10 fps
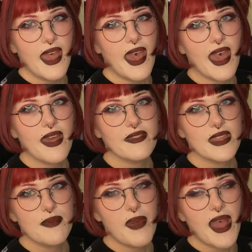And
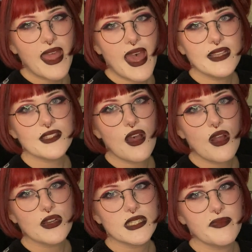the back has
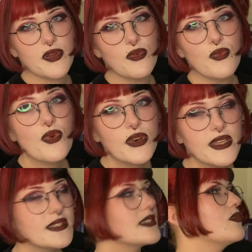our typical warnings and